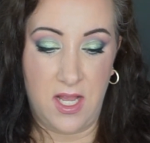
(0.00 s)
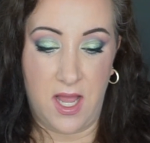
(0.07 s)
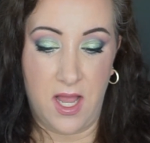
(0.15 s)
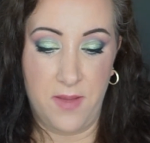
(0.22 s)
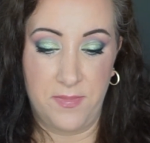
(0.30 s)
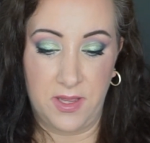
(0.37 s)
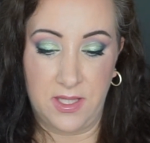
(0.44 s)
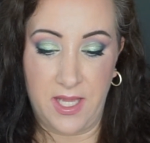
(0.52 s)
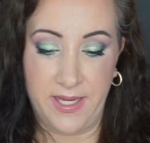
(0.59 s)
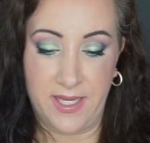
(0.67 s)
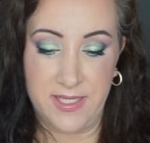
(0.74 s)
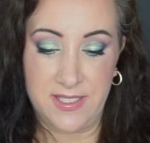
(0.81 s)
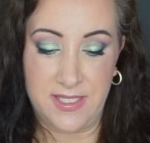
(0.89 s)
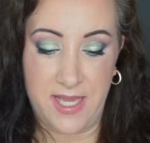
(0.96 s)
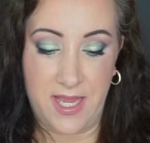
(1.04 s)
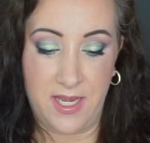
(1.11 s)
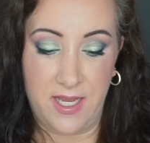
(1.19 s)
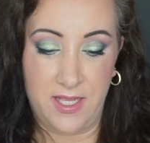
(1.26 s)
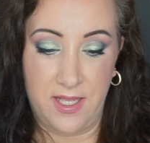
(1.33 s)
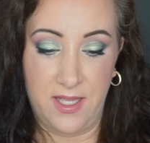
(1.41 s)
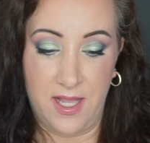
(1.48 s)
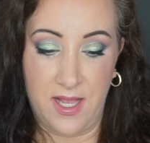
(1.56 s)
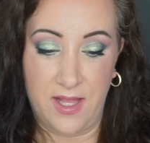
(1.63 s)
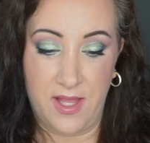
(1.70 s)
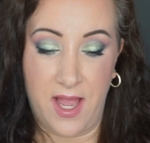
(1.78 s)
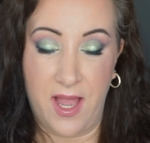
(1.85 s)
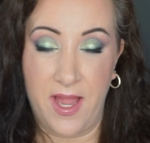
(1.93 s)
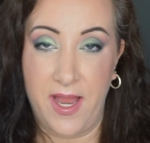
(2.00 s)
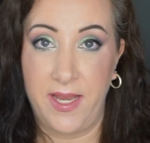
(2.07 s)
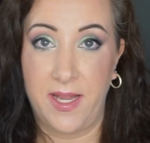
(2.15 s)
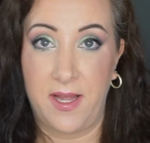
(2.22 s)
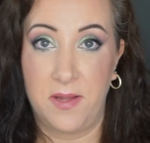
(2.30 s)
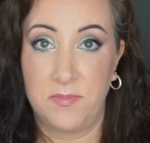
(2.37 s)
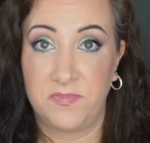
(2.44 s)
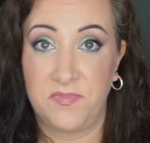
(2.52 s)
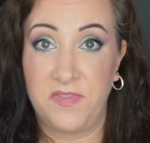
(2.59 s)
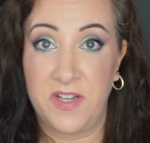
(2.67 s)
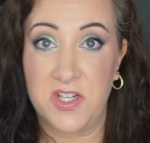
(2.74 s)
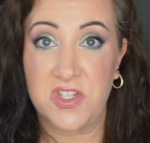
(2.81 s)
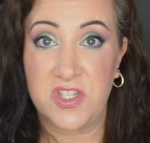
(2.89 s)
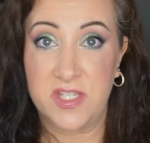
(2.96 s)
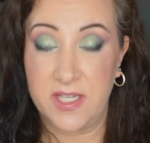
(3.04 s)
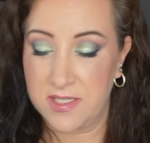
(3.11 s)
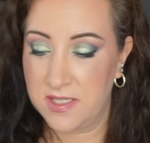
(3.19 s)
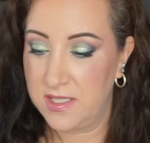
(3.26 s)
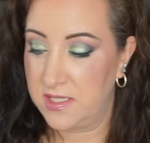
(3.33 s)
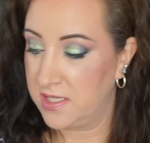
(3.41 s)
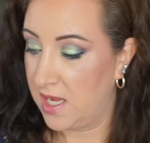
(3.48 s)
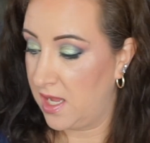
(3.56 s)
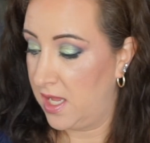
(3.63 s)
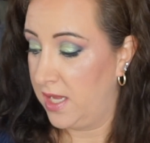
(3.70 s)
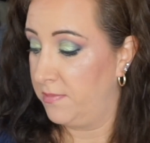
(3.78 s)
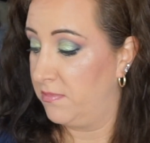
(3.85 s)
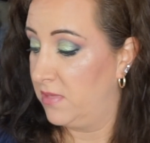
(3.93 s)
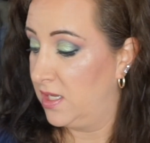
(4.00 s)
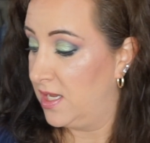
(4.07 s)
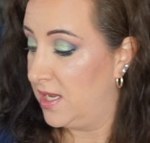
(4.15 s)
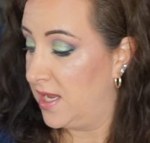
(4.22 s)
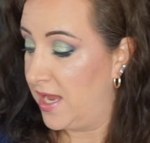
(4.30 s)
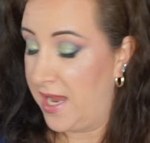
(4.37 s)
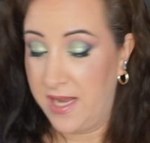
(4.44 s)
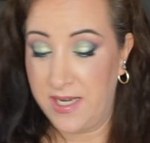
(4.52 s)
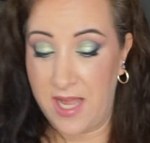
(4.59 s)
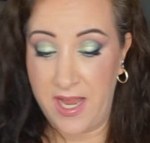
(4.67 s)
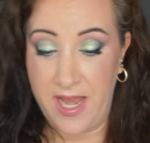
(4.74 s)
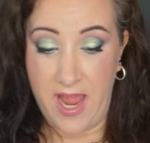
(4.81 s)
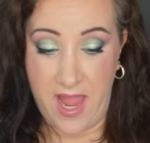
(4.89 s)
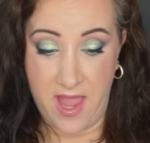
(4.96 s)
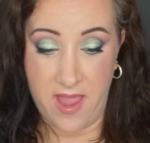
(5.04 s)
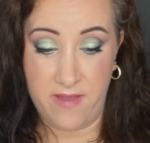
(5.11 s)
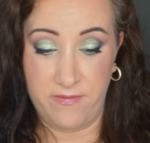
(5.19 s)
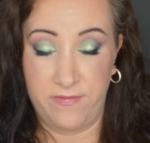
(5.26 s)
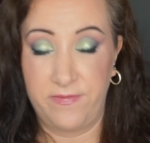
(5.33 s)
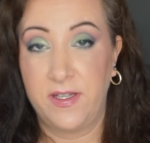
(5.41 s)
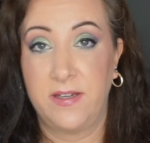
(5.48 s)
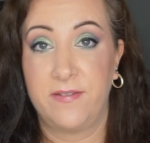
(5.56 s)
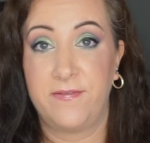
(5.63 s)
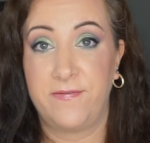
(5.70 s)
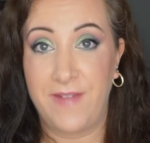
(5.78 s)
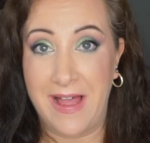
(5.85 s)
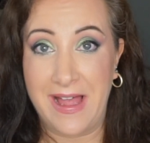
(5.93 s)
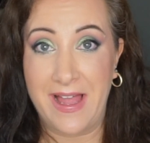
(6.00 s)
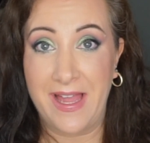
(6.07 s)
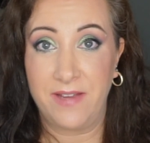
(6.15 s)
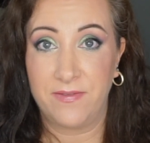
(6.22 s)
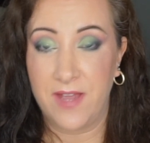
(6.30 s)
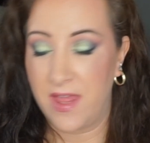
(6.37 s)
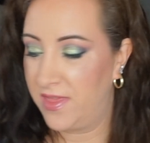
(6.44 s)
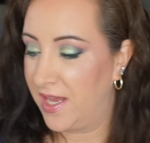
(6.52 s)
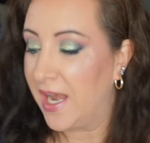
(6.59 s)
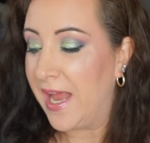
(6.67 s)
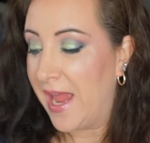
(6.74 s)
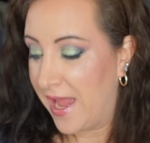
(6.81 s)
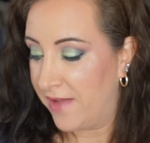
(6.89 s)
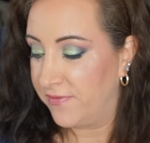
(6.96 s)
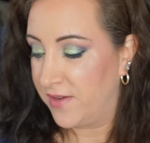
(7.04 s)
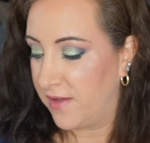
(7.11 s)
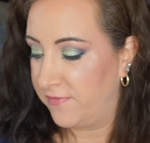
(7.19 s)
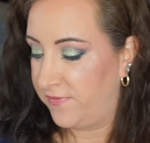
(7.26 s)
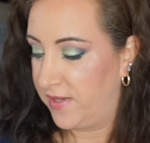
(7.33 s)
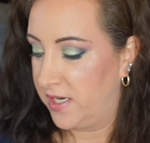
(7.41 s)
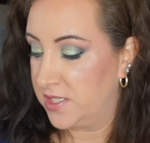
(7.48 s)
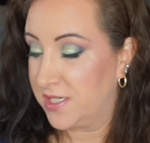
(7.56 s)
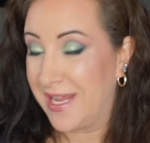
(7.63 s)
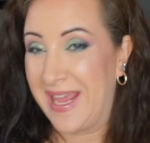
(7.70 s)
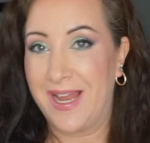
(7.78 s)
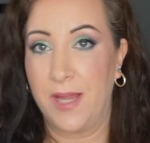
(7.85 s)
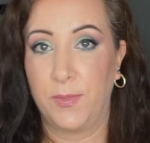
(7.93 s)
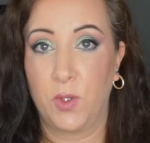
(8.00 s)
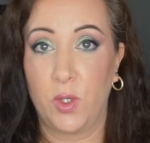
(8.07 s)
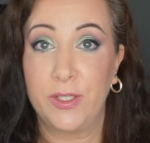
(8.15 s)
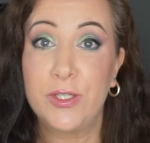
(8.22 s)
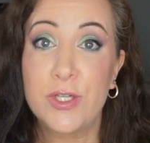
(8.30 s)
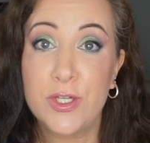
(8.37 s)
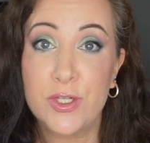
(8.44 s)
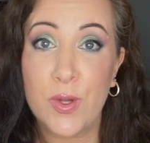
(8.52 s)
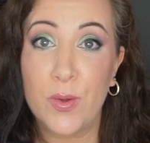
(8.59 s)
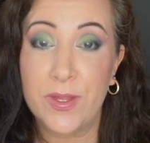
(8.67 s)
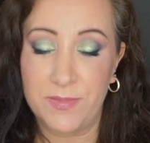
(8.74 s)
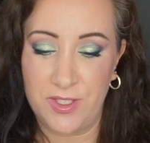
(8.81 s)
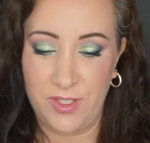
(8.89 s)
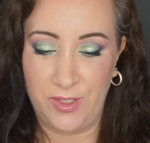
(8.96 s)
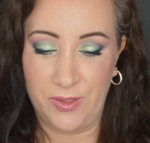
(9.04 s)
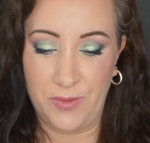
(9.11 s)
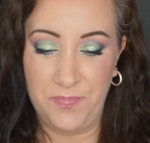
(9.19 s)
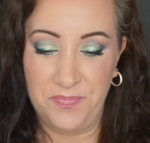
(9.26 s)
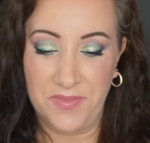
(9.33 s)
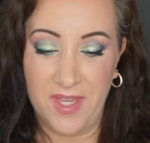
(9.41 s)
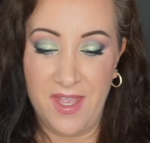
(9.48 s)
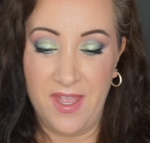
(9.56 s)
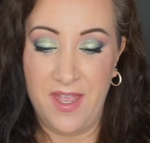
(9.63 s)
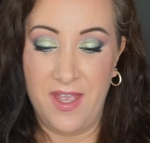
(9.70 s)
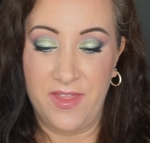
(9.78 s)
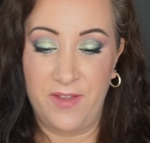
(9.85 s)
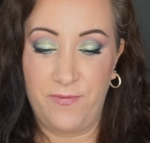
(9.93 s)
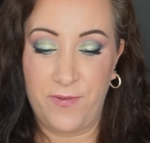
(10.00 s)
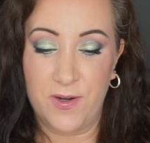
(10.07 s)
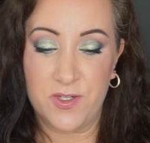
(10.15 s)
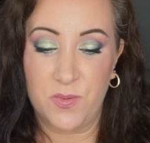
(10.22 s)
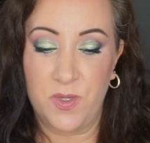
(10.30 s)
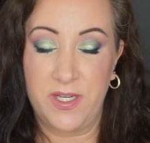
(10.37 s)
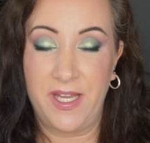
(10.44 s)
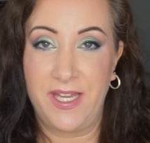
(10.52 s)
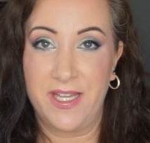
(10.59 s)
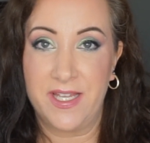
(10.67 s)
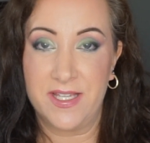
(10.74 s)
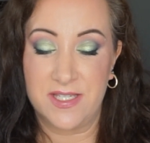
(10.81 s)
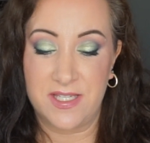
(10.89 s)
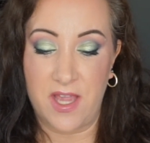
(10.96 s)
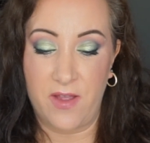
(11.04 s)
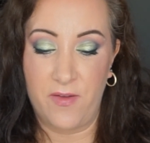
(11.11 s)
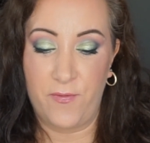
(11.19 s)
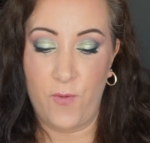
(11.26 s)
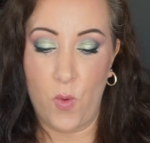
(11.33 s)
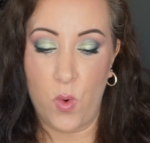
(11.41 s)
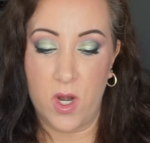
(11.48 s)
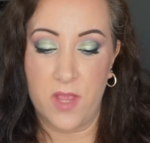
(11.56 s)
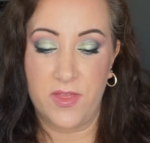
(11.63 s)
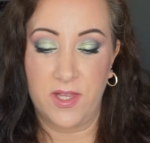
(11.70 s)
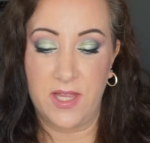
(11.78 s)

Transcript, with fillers: Um, like I said, I um, finished six this time, and I have five that I have not finished, and I'm going to show them to you. The first one is for the